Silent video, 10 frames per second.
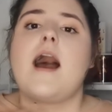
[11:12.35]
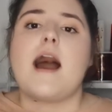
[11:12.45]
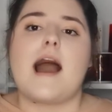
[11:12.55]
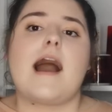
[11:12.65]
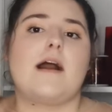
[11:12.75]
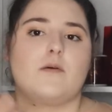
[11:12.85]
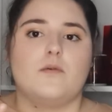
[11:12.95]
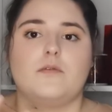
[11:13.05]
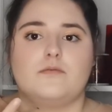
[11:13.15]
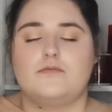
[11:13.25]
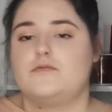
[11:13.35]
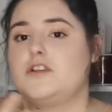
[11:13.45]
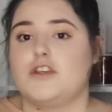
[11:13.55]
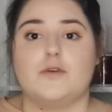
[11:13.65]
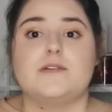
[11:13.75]
how
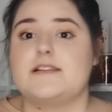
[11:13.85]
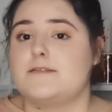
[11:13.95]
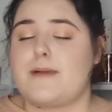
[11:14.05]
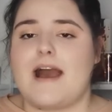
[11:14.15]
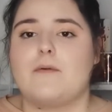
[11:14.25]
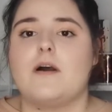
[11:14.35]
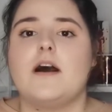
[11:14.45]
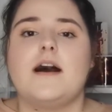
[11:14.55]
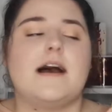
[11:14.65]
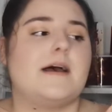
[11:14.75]
to use this power,